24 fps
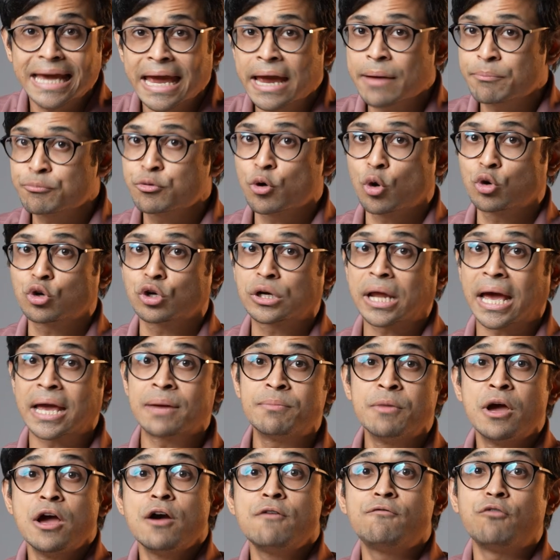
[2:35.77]
air prototype
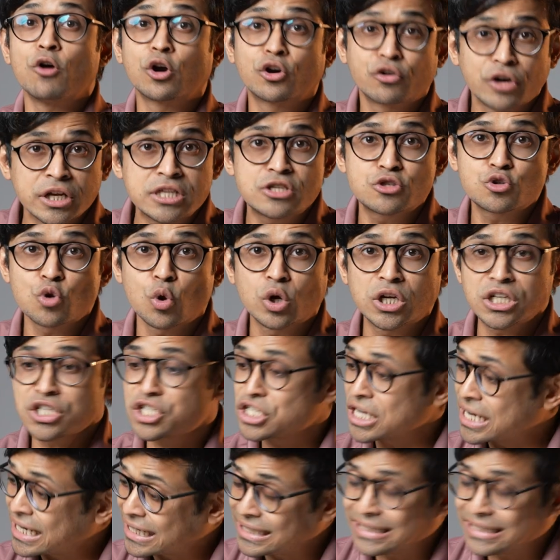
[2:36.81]
for grid storage,